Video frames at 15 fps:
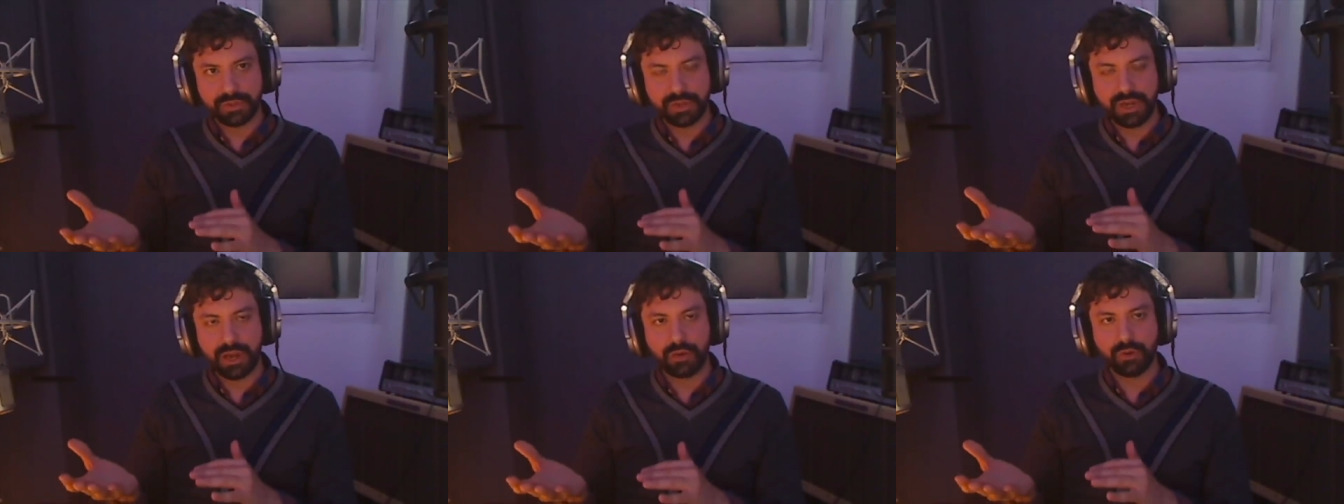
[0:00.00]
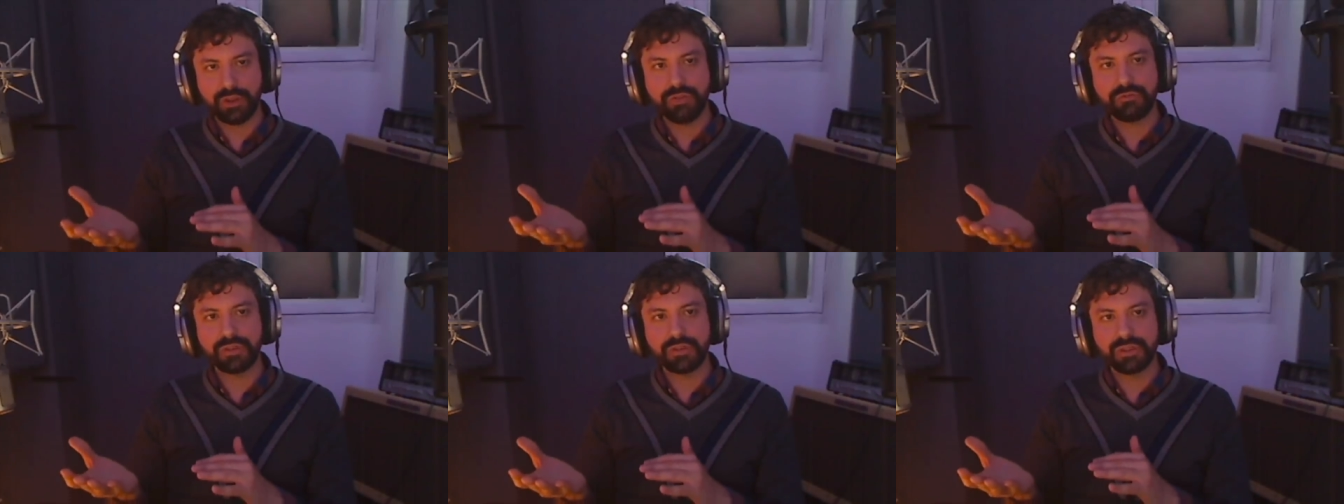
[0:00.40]
Now,
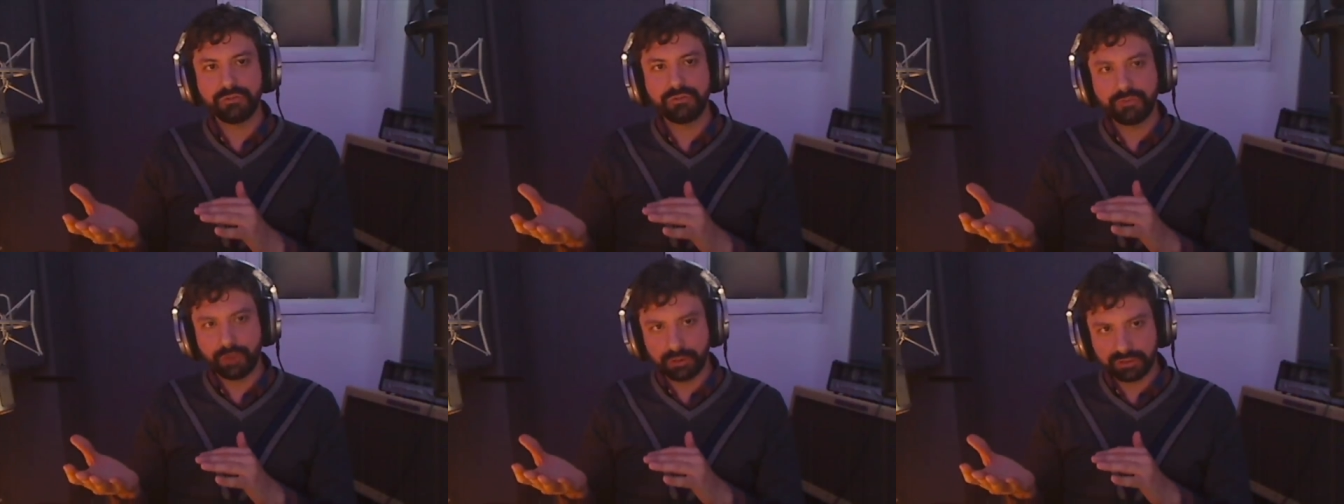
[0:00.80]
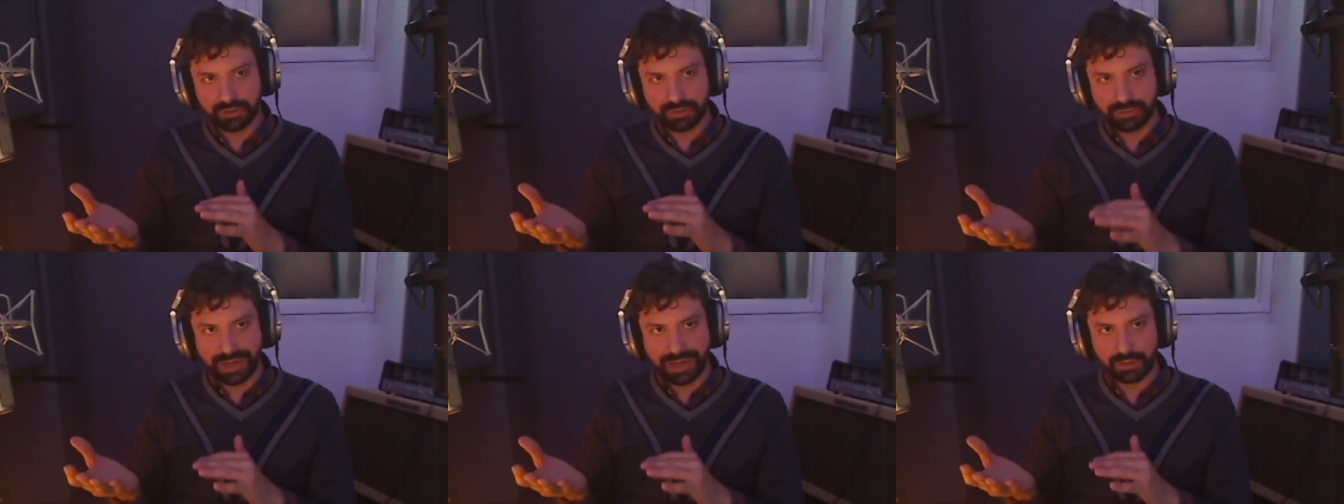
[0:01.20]
if the default
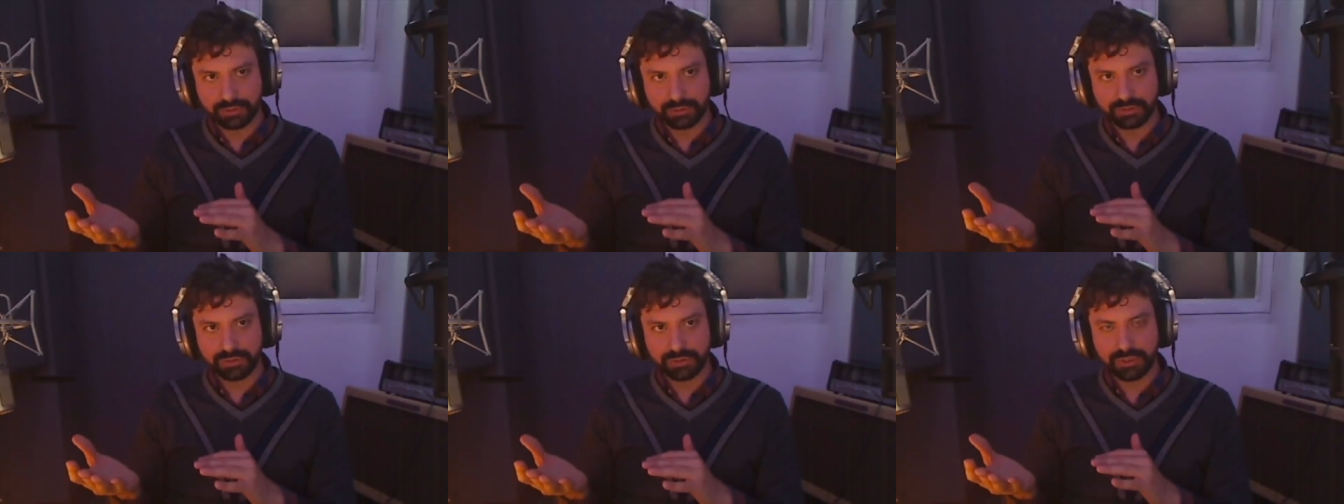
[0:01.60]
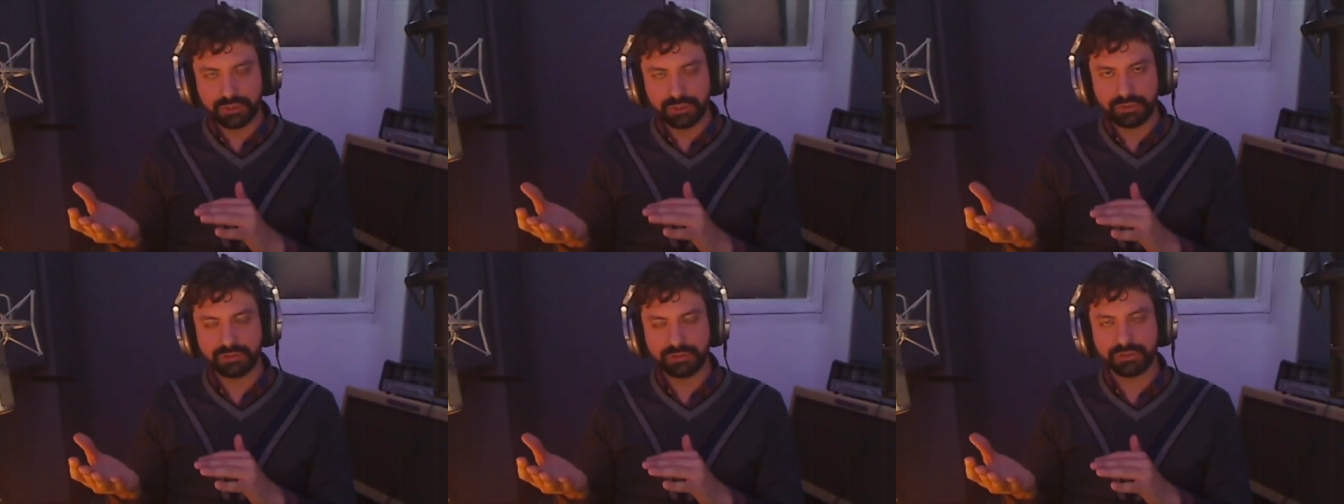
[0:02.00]
amount
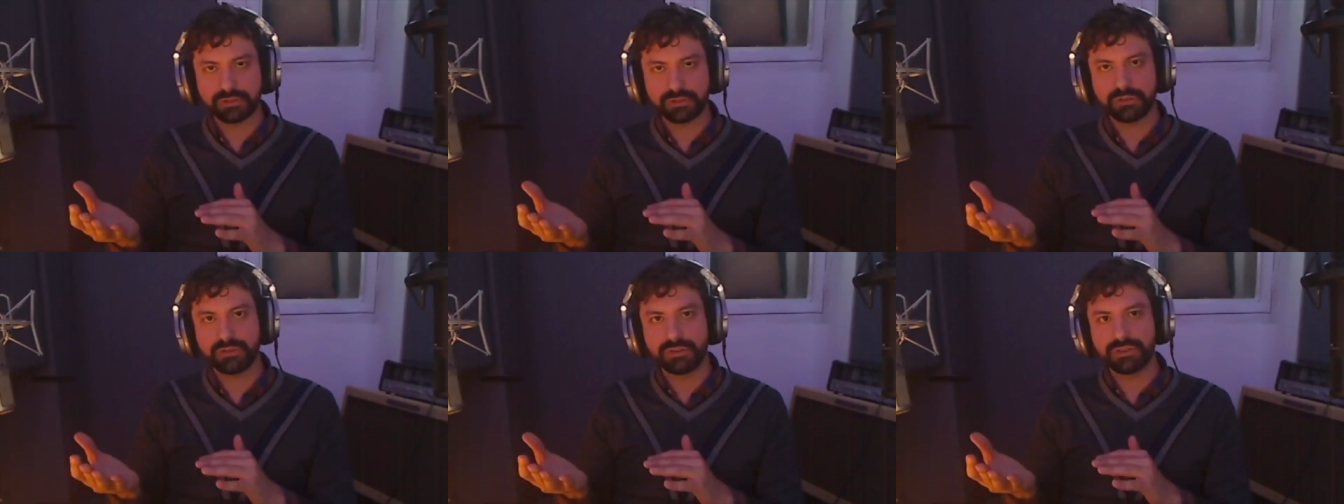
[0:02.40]
is